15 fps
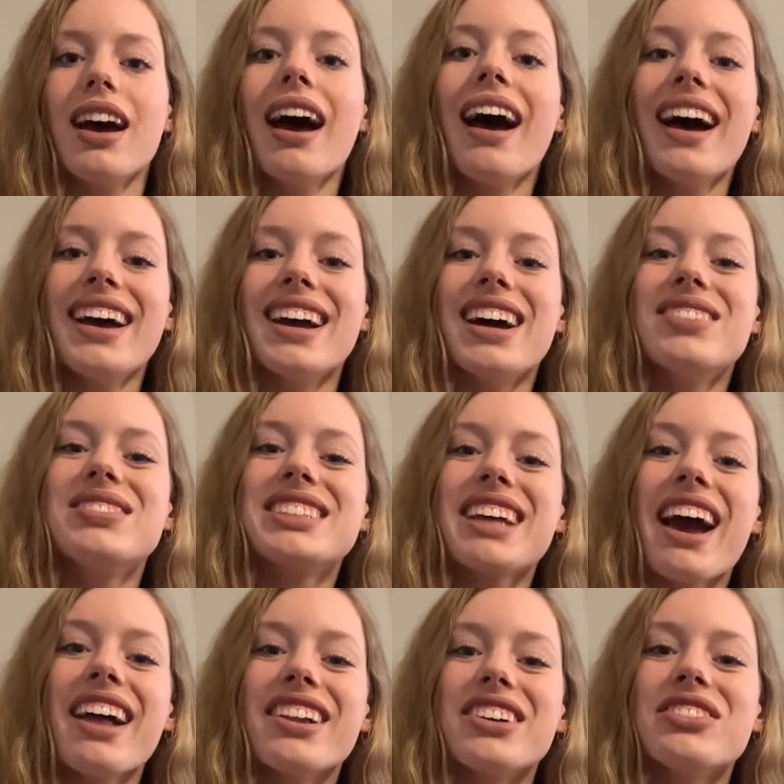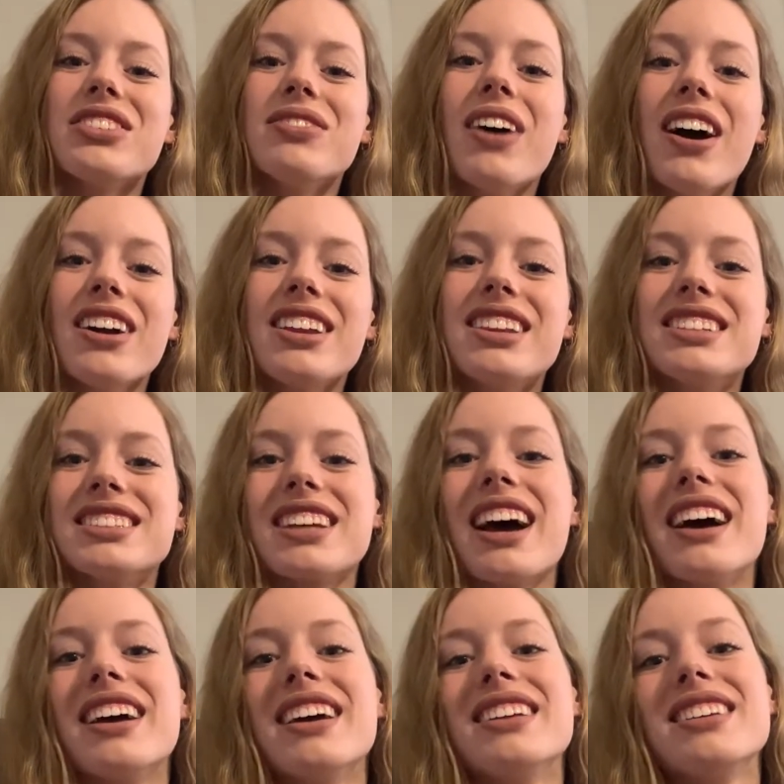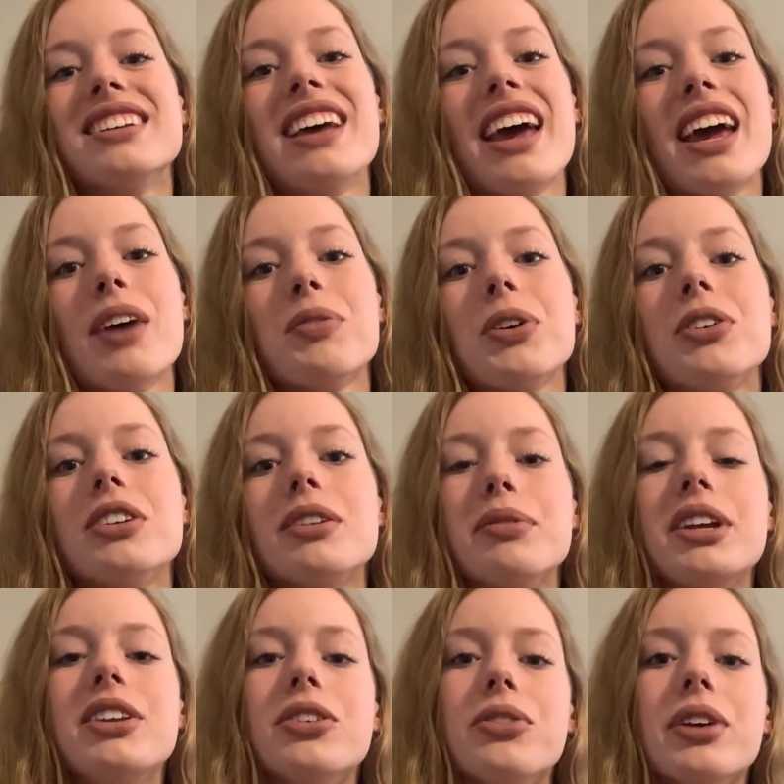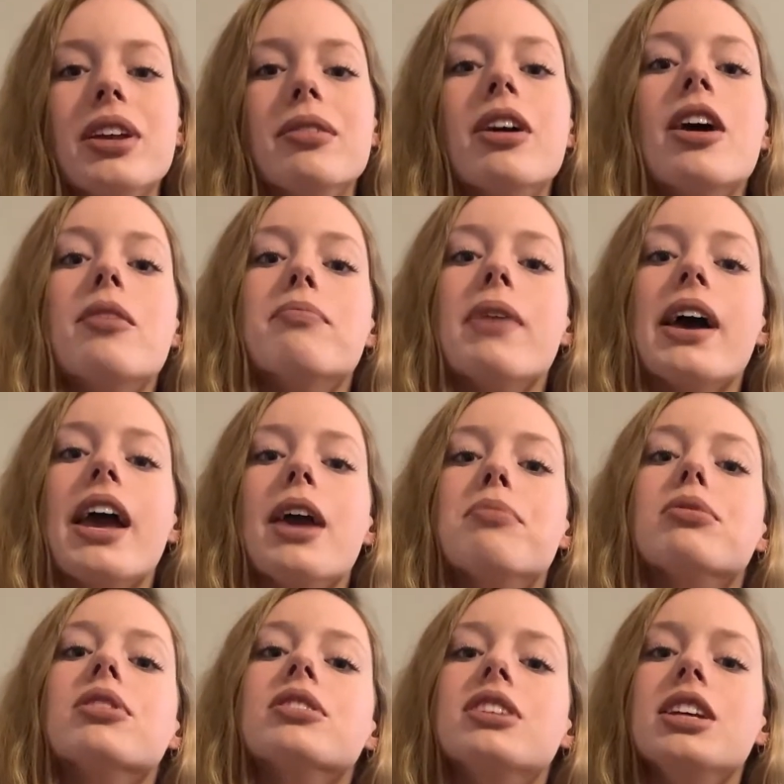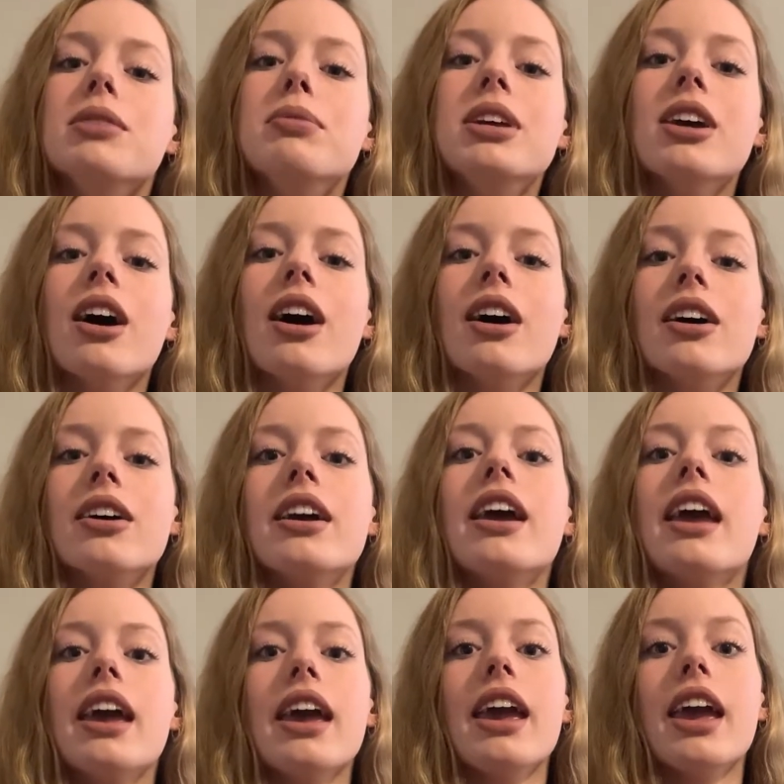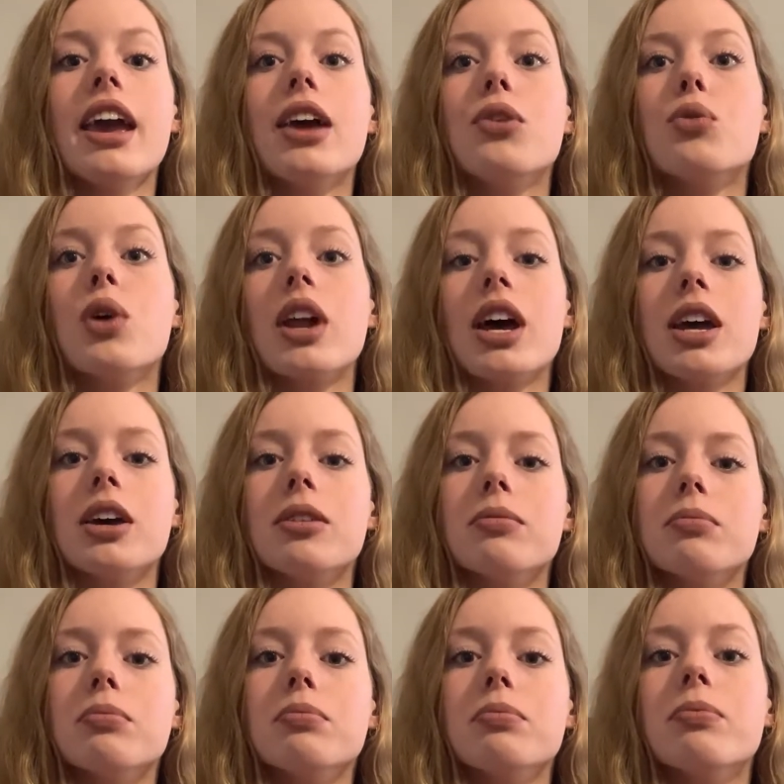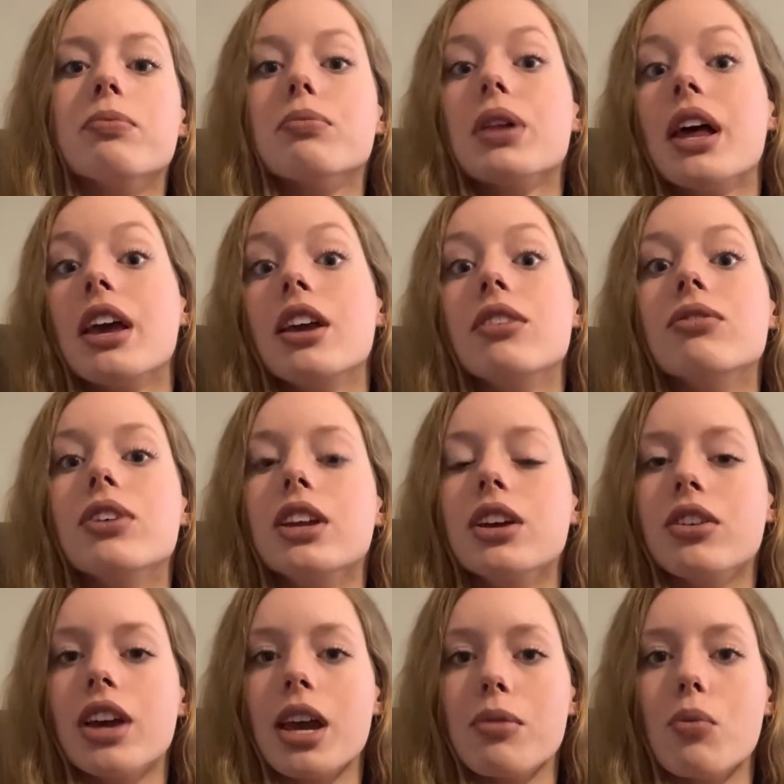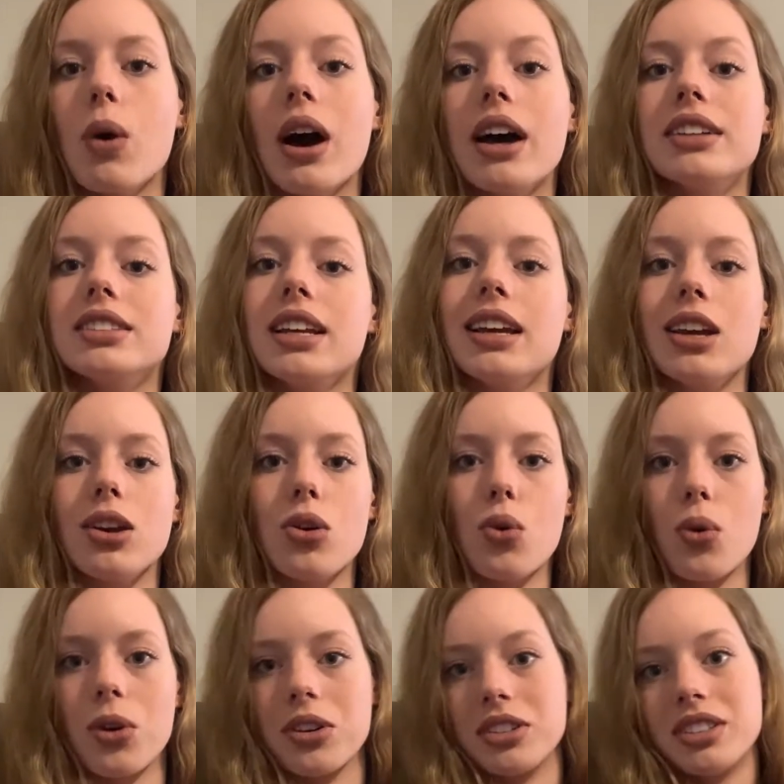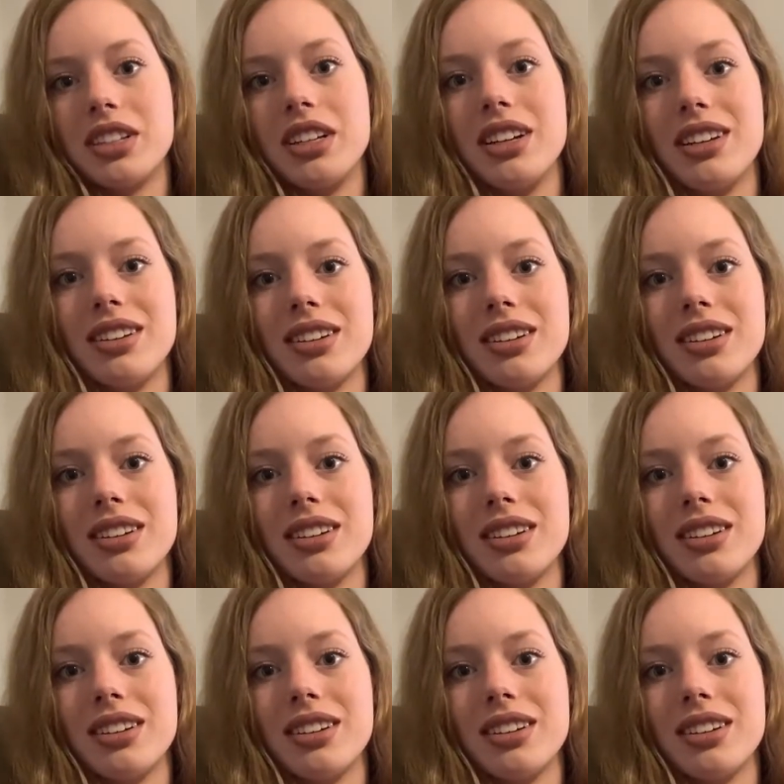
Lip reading: Hi, I'm Skyler from the Sky, and today I'm going to be doing my April TBR and what I am playing video game-wise in quarantine.